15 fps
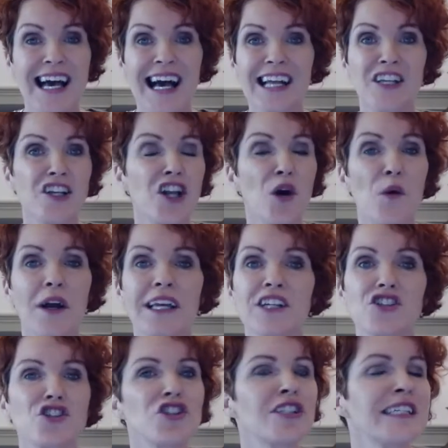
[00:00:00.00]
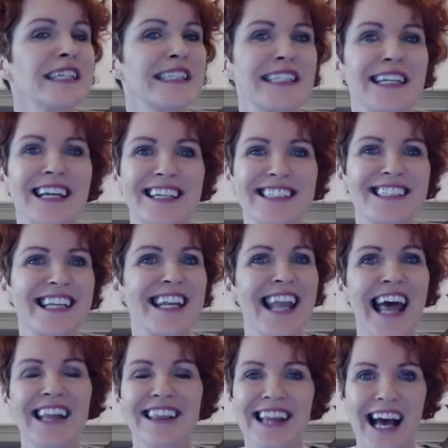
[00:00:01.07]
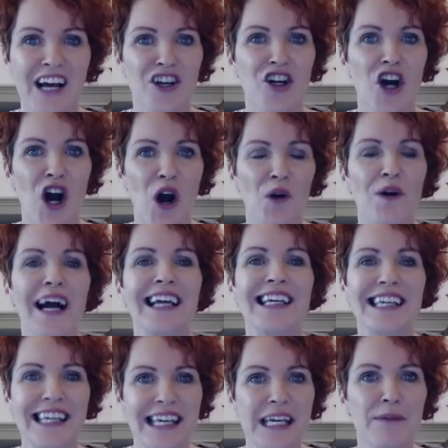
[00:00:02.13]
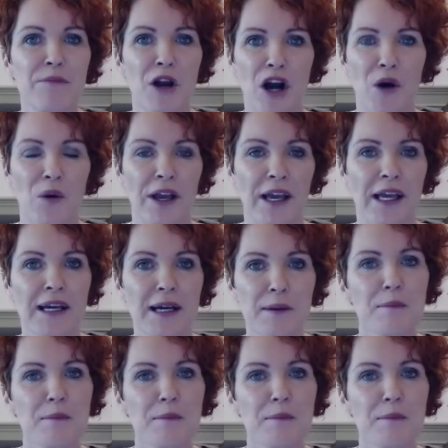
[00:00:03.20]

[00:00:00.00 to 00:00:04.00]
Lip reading: And you know what? You just need to learn to let that go and keep going.